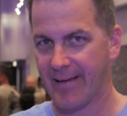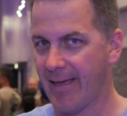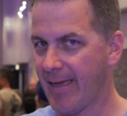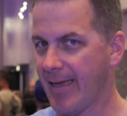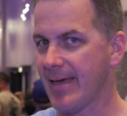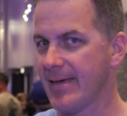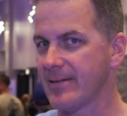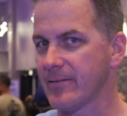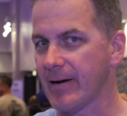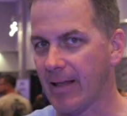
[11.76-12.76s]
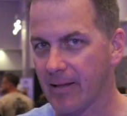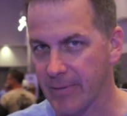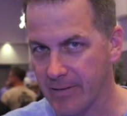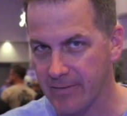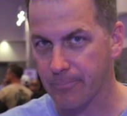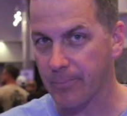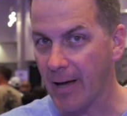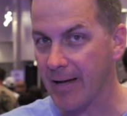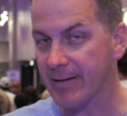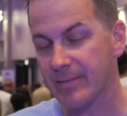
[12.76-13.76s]
and their elements,
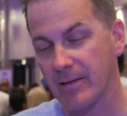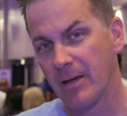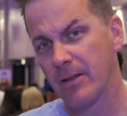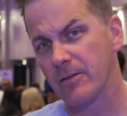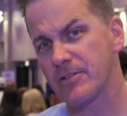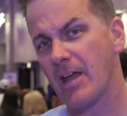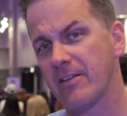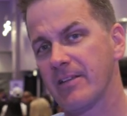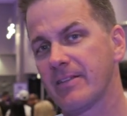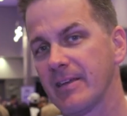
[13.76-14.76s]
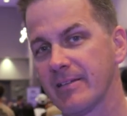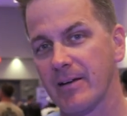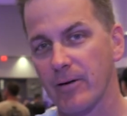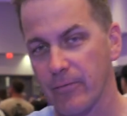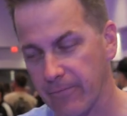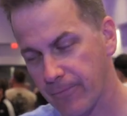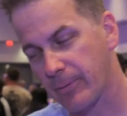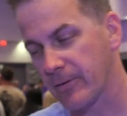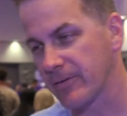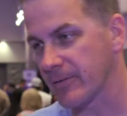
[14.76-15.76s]
but they're changing things here at
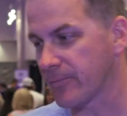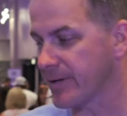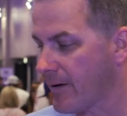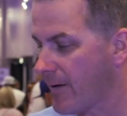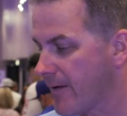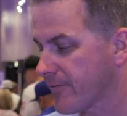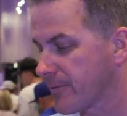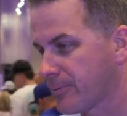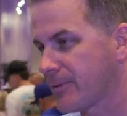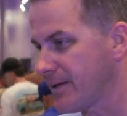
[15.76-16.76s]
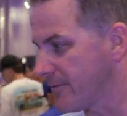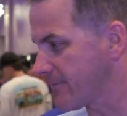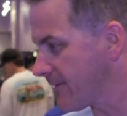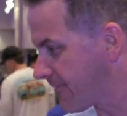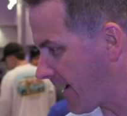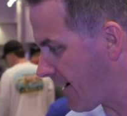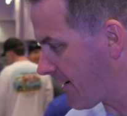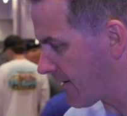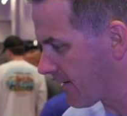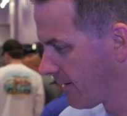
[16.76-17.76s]
Reefapalooza. We now have complete reef
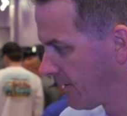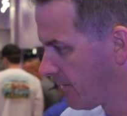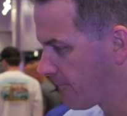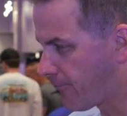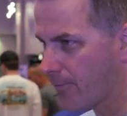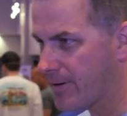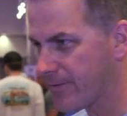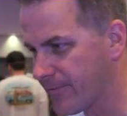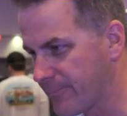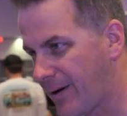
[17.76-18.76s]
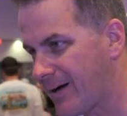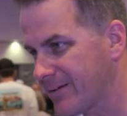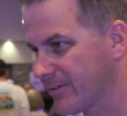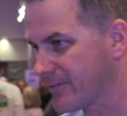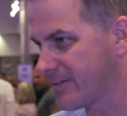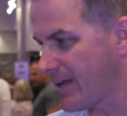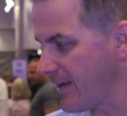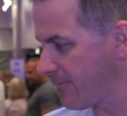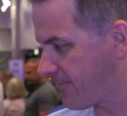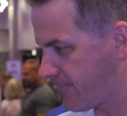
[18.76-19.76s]
care, 4 different bottles.
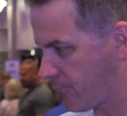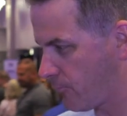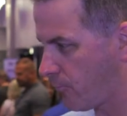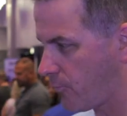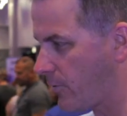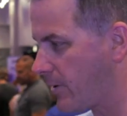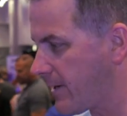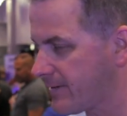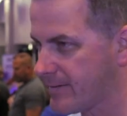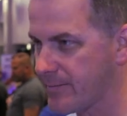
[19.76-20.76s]
Dave, what's